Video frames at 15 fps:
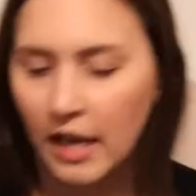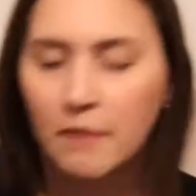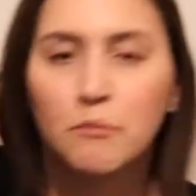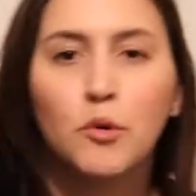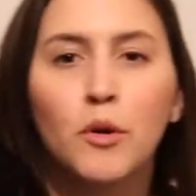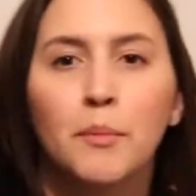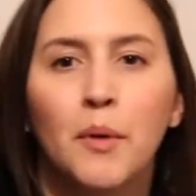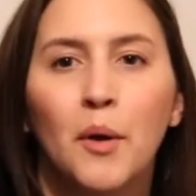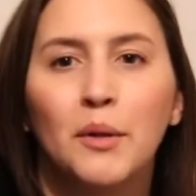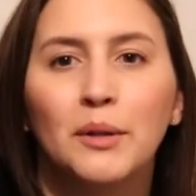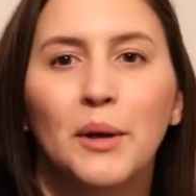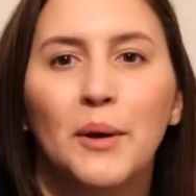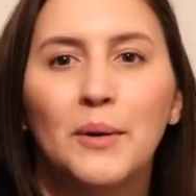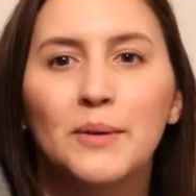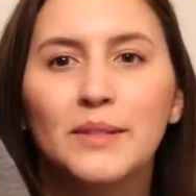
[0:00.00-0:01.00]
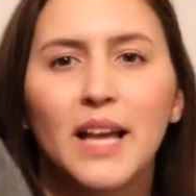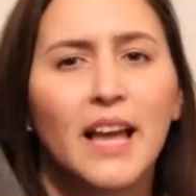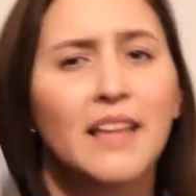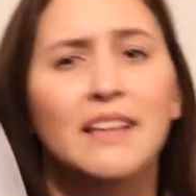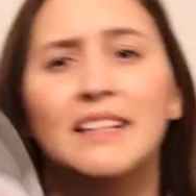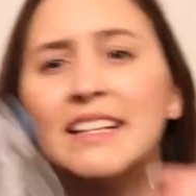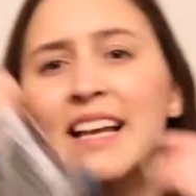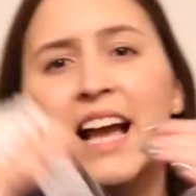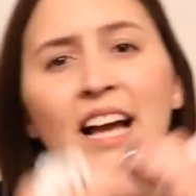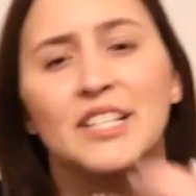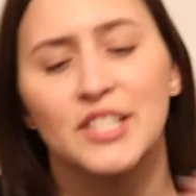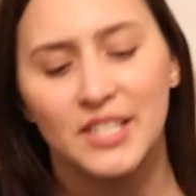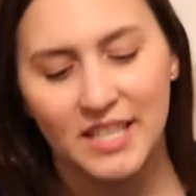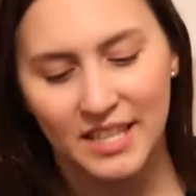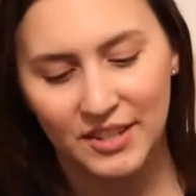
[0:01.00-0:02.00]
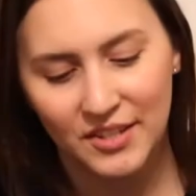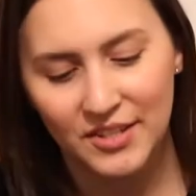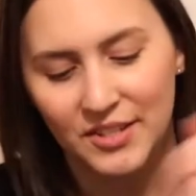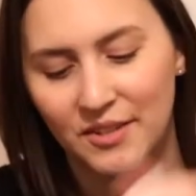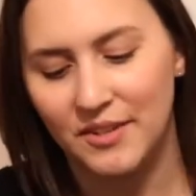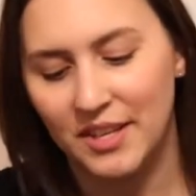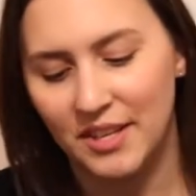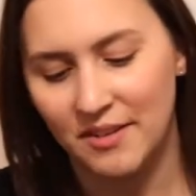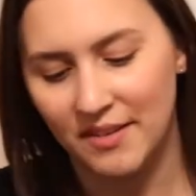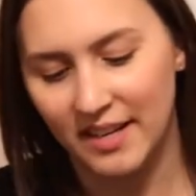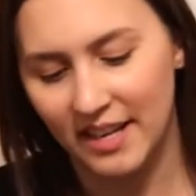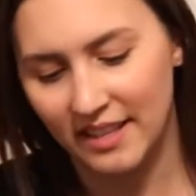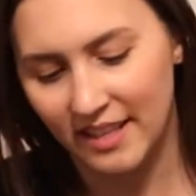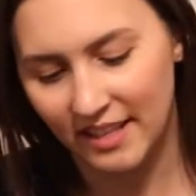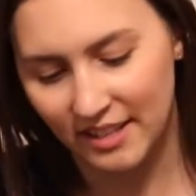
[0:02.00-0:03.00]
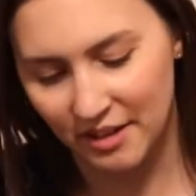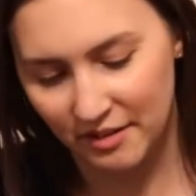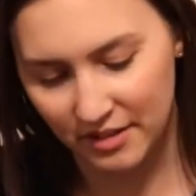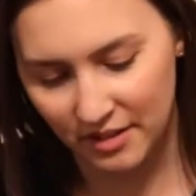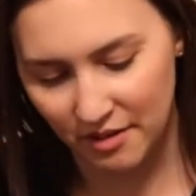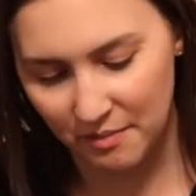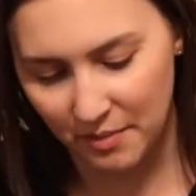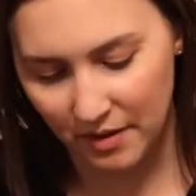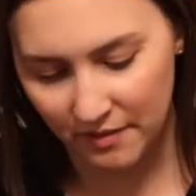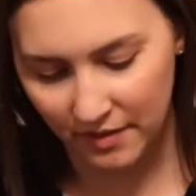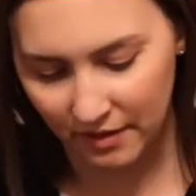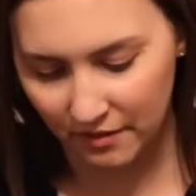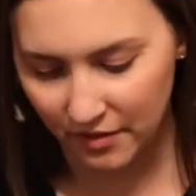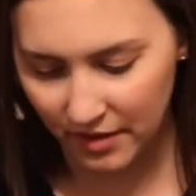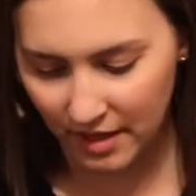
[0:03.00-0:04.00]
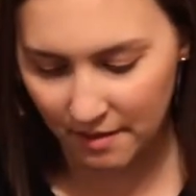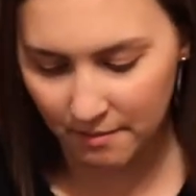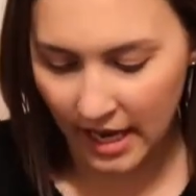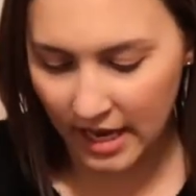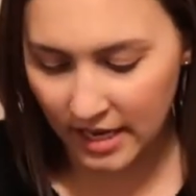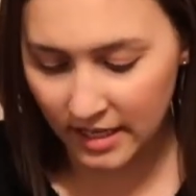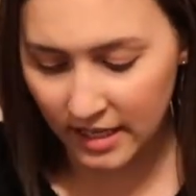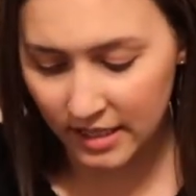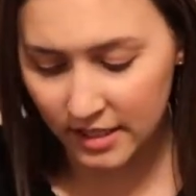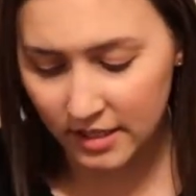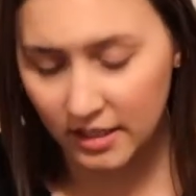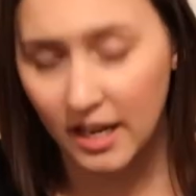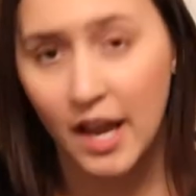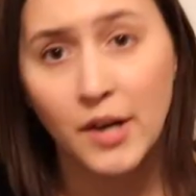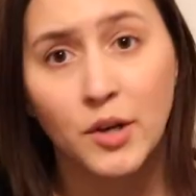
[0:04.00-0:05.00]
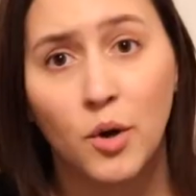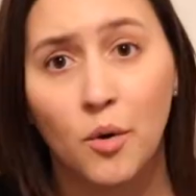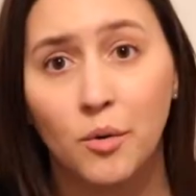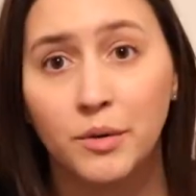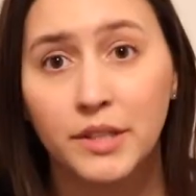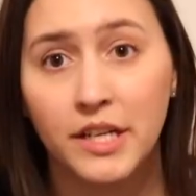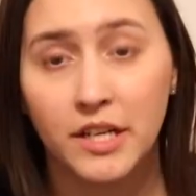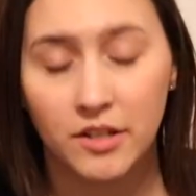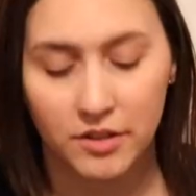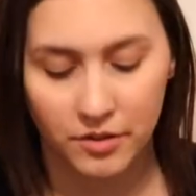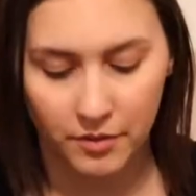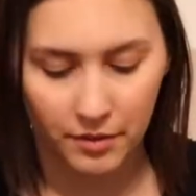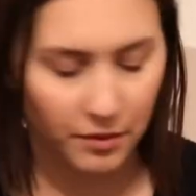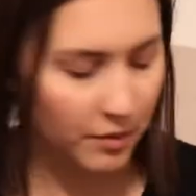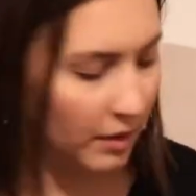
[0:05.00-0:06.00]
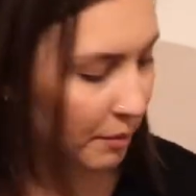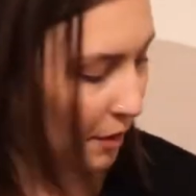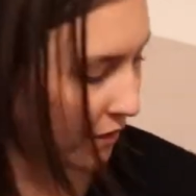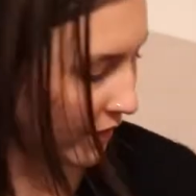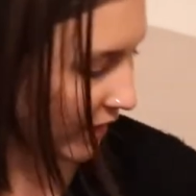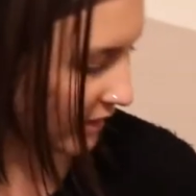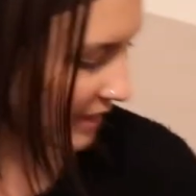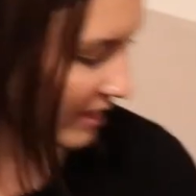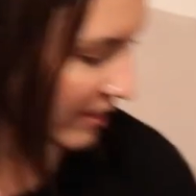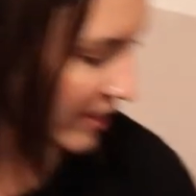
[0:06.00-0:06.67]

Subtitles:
and more polos. I just think they're so cute, and I think they're so perfect for them. And it's kind of cold here, so it'll work perfectly.